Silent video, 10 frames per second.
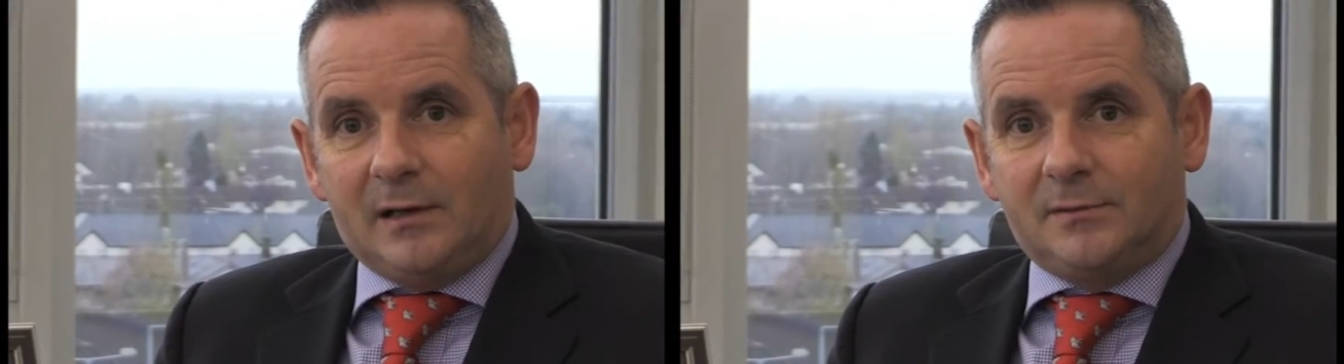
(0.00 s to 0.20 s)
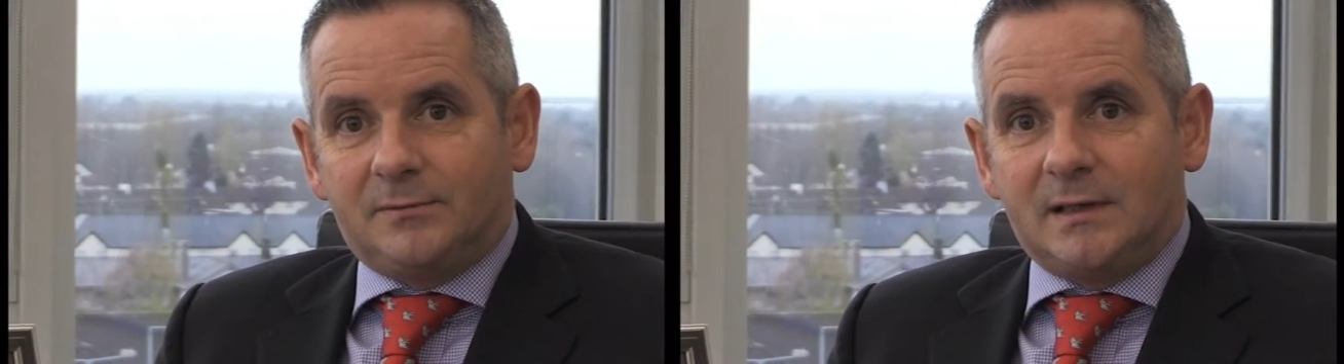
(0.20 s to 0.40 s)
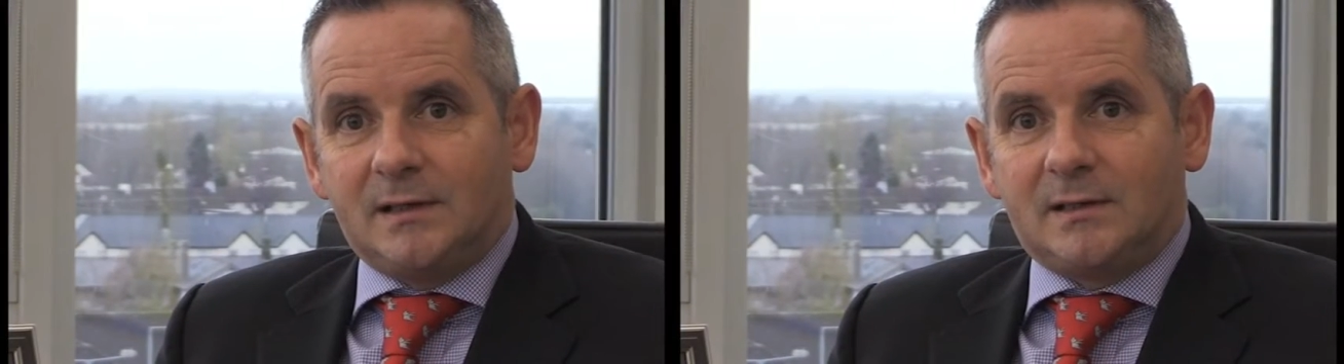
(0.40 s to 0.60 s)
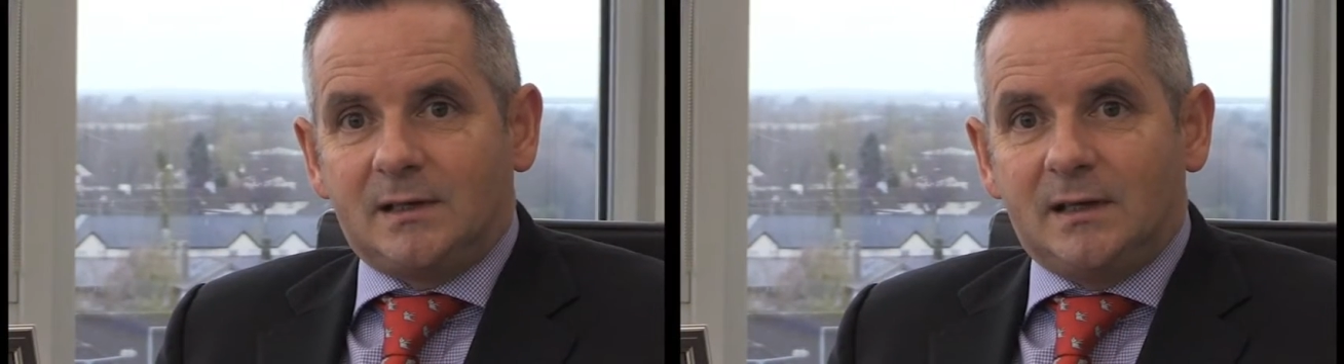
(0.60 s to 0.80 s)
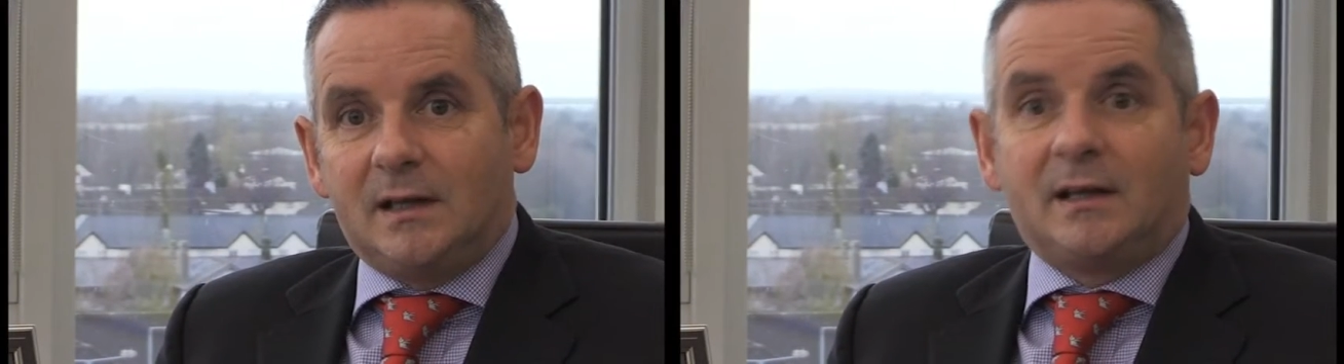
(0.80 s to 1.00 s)
of is
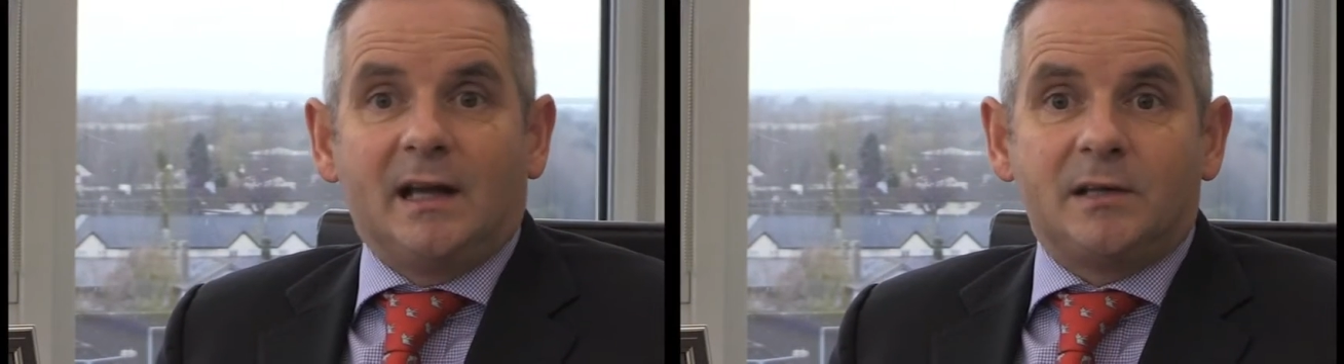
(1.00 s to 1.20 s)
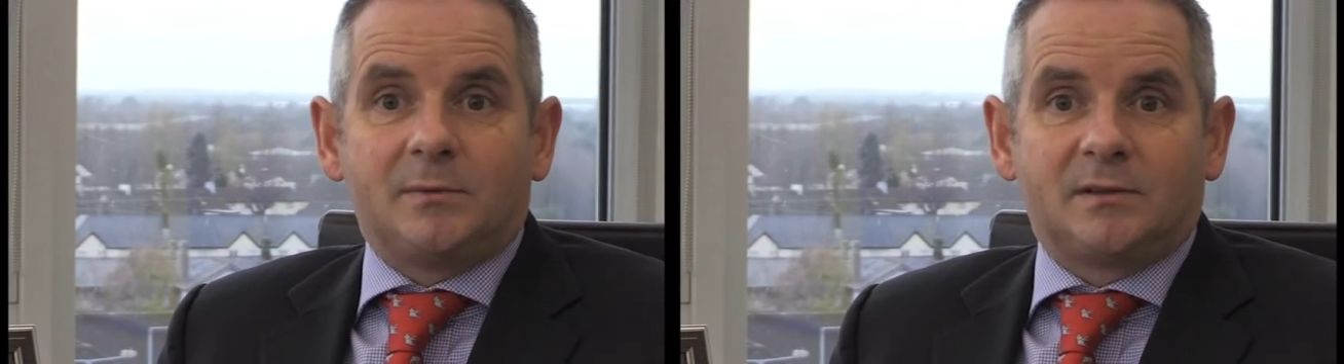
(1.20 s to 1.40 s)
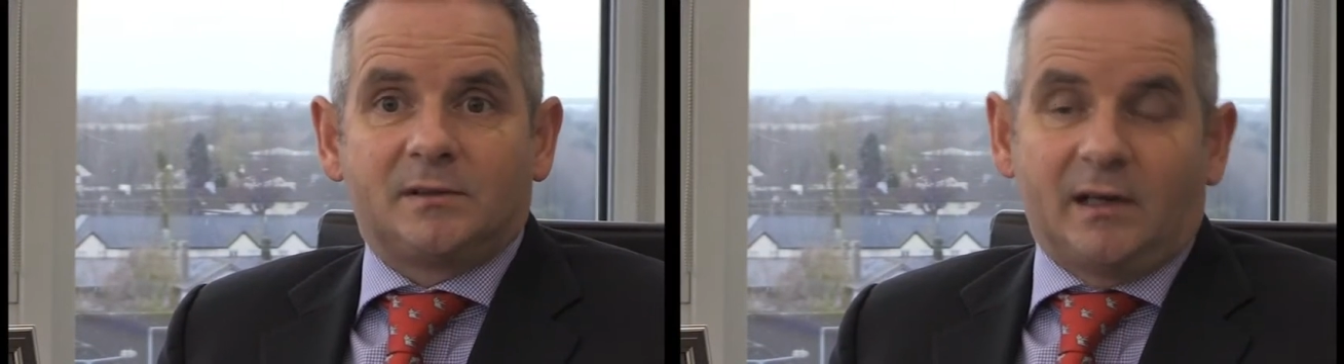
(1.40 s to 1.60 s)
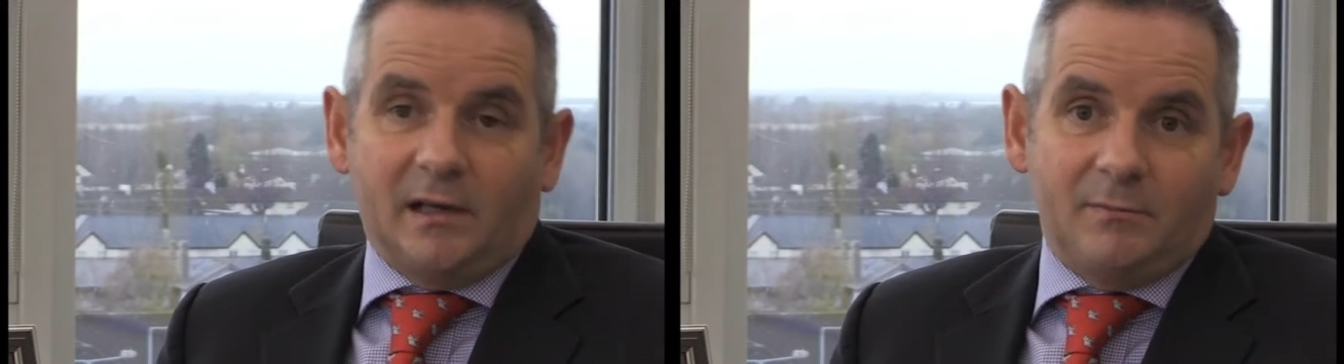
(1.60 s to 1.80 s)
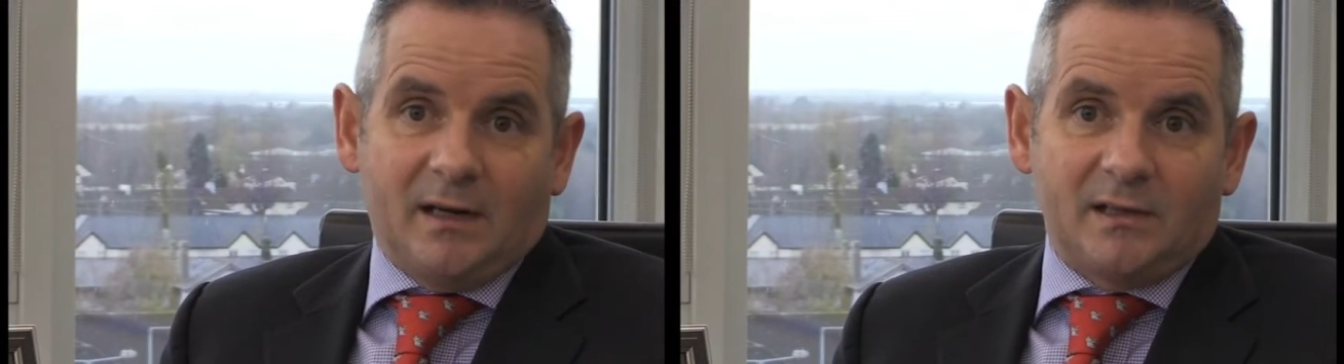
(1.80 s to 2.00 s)
the engagement that
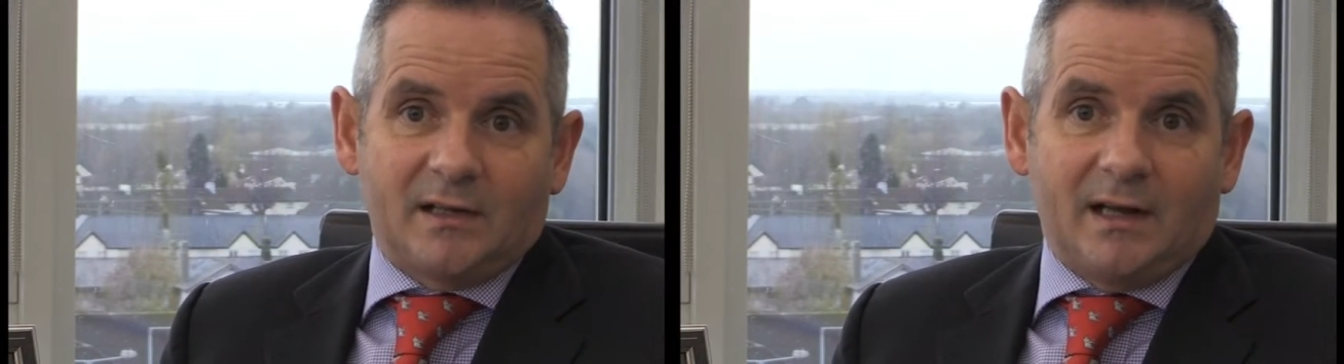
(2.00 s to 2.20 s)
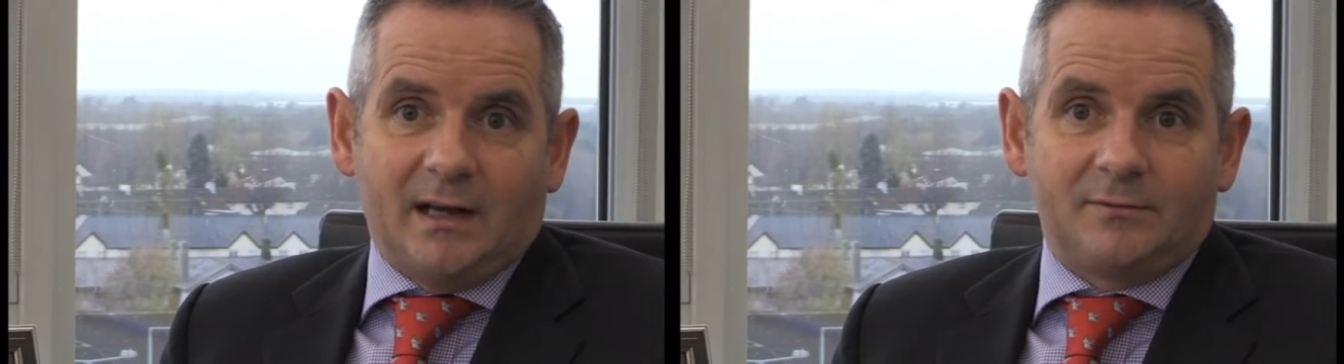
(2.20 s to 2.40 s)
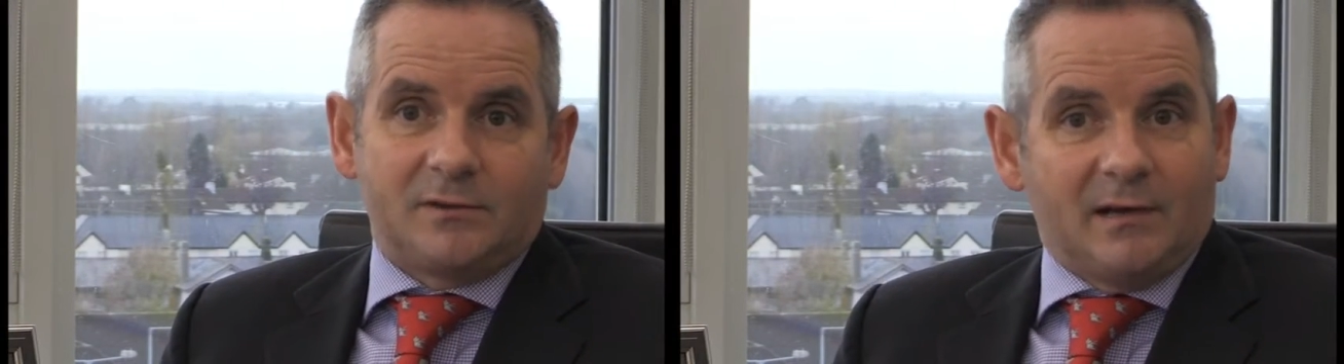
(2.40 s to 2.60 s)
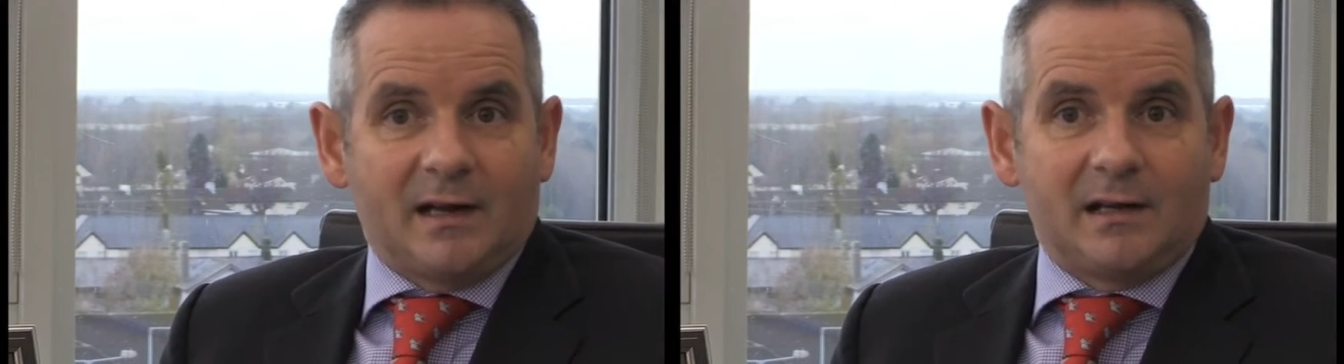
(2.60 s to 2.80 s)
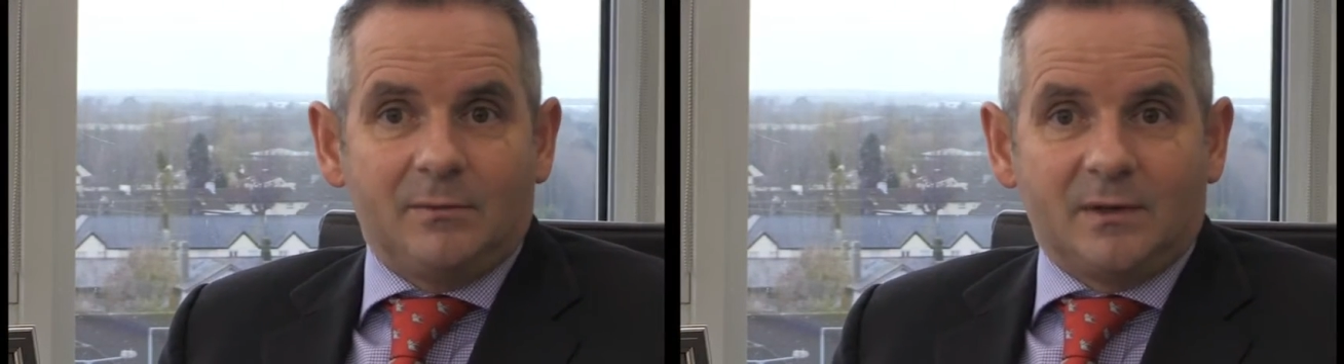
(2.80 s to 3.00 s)
I've managed to have
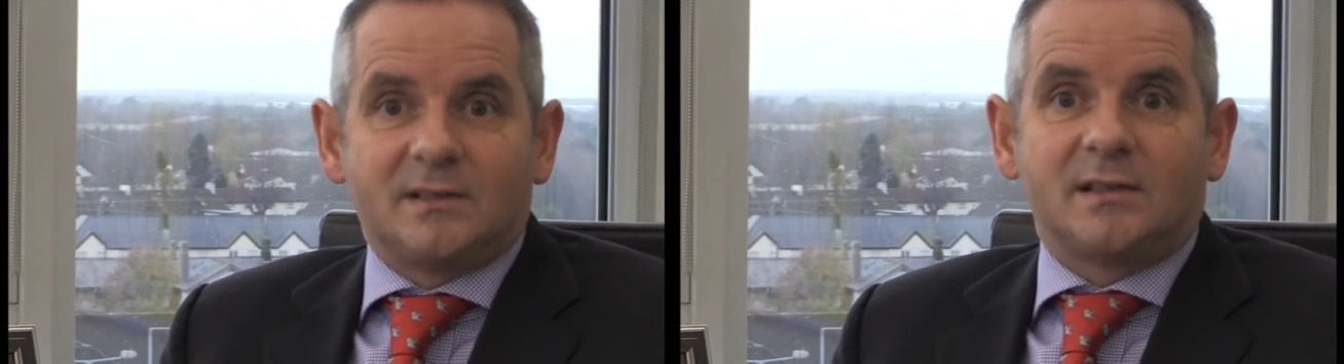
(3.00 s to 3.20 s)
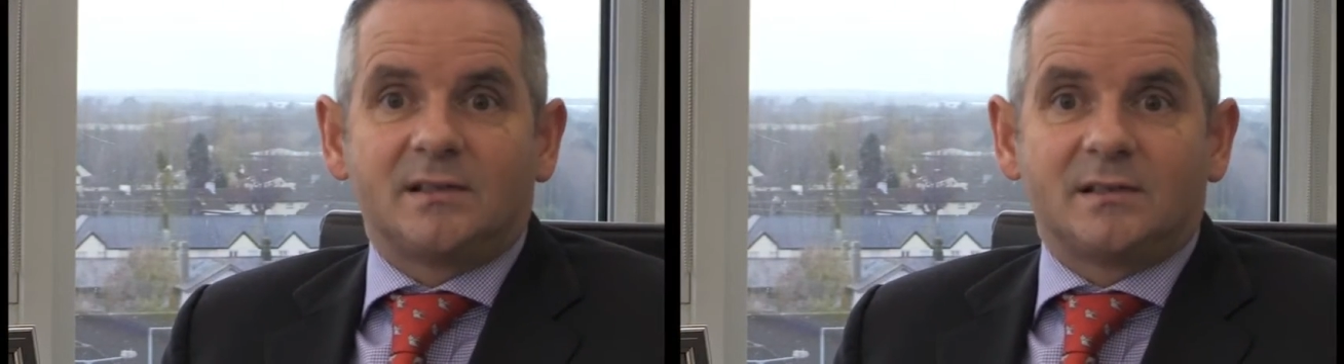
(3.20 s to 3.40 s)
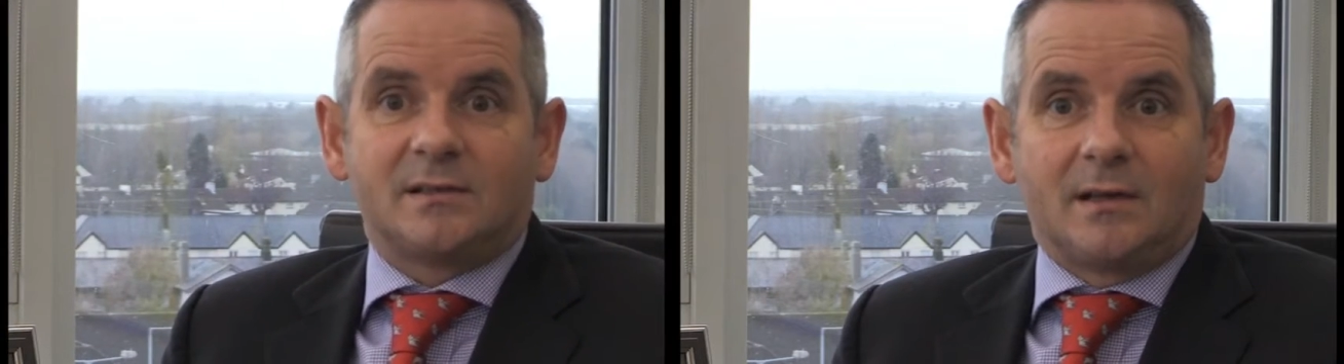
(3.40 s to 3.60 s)
directly with the citizens